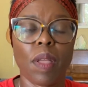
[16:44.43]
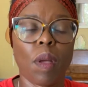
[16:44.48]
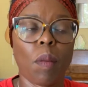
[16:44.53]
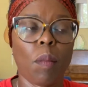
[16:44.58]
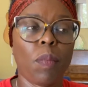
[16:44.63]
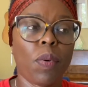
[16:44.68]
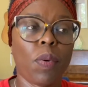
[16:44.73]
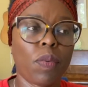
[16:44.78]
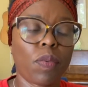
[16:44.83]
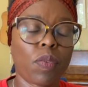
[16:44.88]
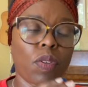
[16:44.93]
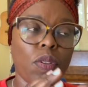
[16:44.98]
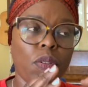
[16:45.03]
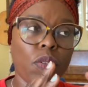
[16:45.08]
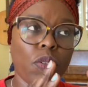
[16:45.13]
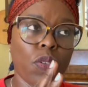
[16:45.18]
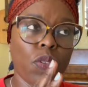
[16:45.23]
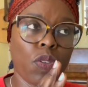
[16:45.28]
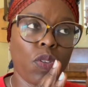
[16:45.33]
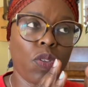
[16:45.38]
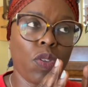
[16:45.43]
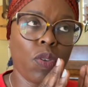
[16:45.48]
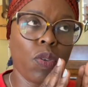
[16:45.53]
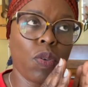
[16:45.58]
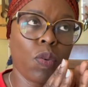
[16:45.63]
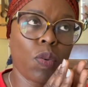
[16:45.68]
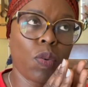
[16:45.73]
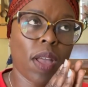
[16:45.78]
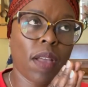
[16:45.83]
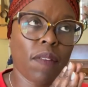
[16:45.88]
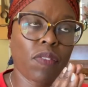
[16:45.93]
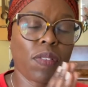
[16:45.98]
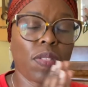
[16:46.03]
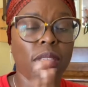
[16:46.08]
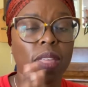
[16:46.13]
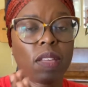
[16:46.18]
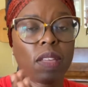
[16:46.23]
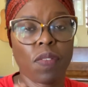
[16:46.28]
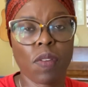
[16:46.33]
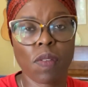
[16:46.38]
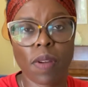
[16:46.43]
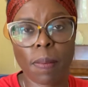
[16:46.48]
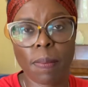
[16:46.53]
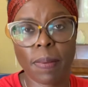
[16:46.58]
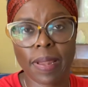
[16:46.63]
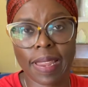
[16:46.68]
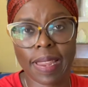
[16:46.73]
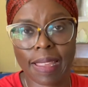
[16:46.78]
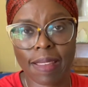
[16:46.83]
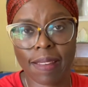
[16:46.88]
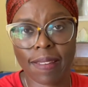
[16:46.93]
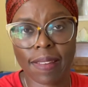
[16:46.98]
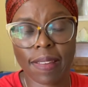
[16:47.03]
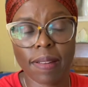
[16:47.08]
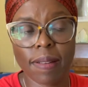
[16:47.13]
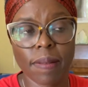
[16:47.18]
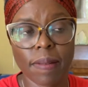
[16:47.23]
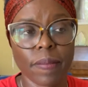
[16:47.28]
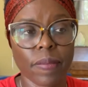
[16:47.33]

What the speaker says: But you have to think of your reputation.